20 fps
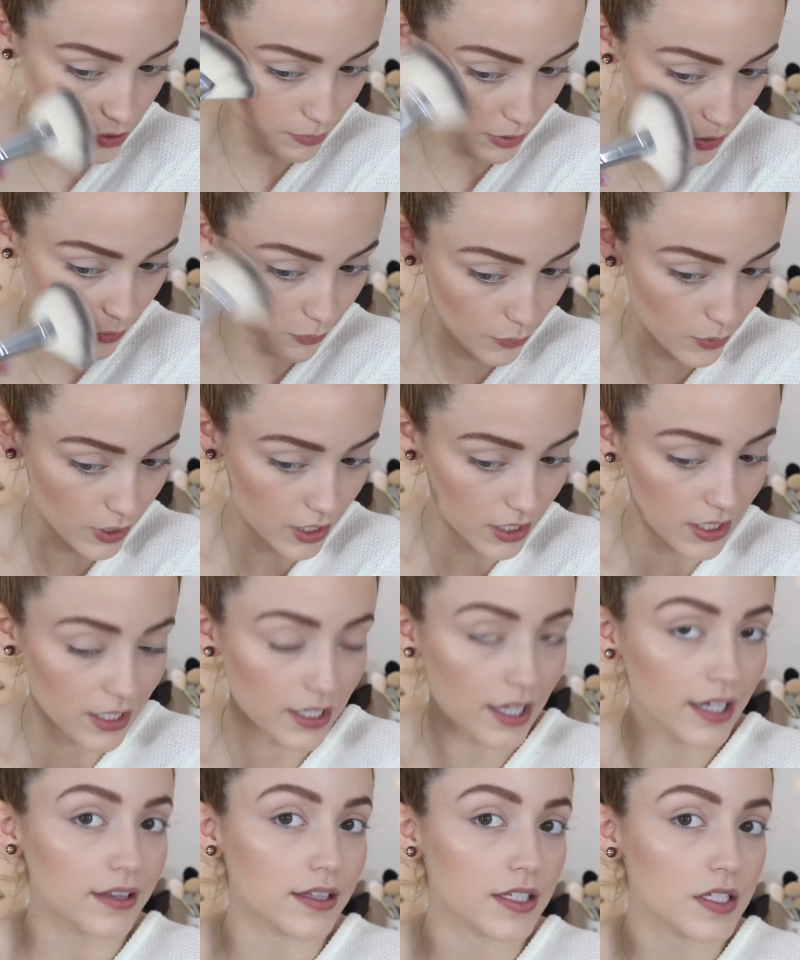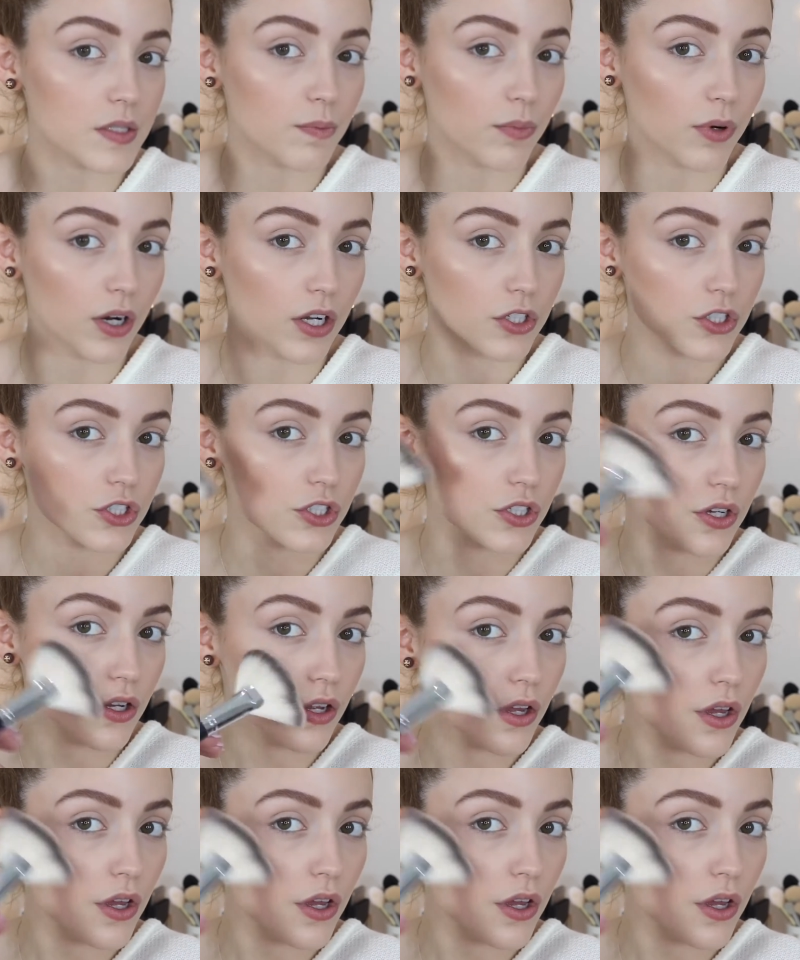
you might really like this brush.